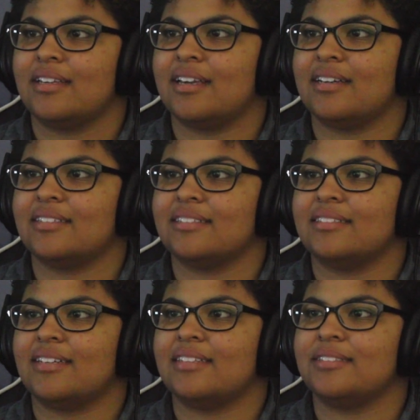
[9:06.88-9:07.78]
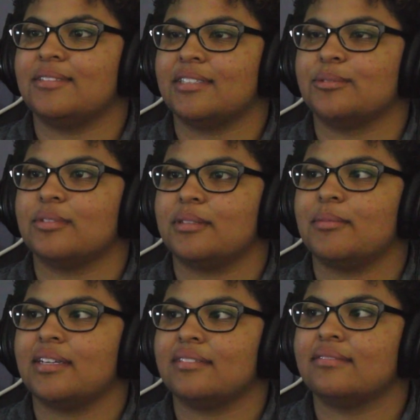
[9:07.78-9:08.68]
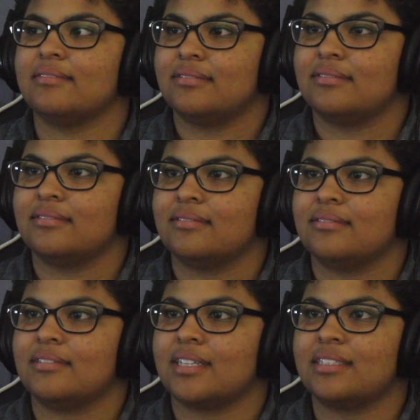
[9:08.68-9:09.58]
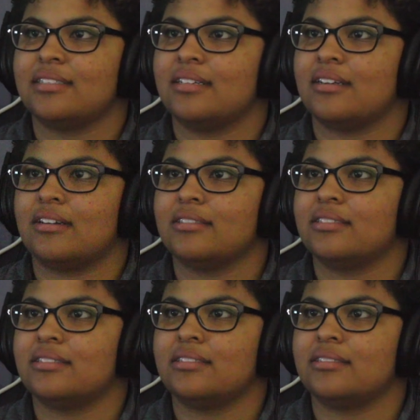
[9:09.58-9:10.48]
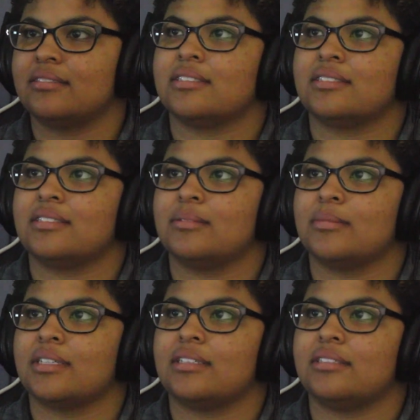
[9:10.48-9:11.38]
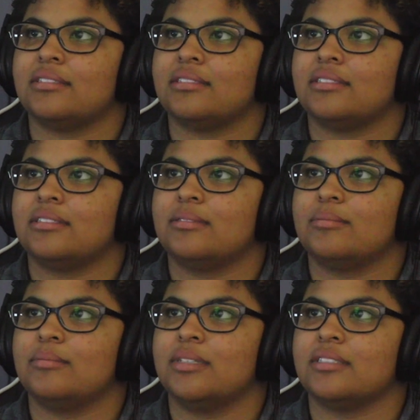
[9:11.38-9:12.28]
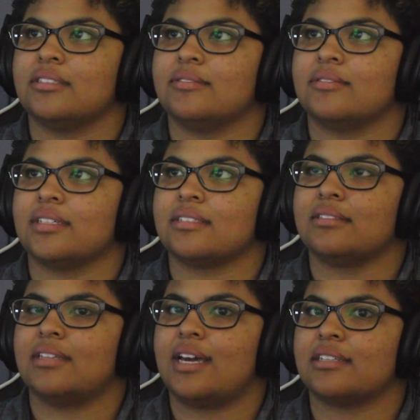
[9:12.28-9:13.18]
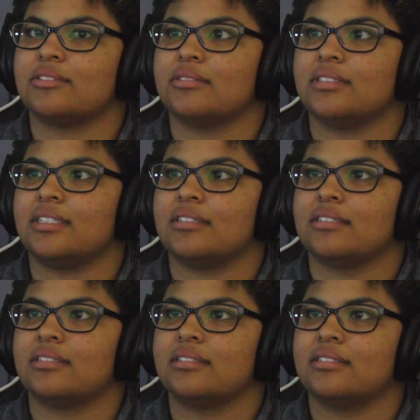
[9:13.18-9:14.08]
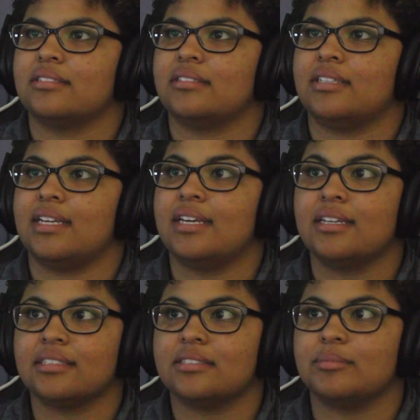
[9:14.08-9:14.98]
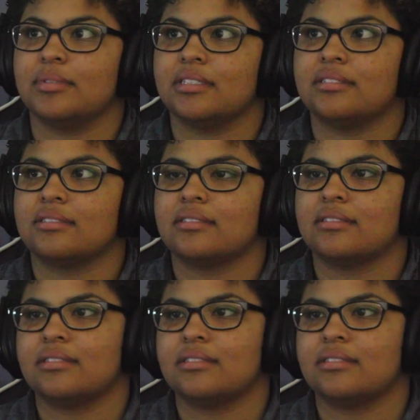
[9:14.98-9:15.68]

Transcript: Yeah, I knew that's what he meant. Like I said, Arthur doesn't seem like he's much of, like, the actual leader. He is, but...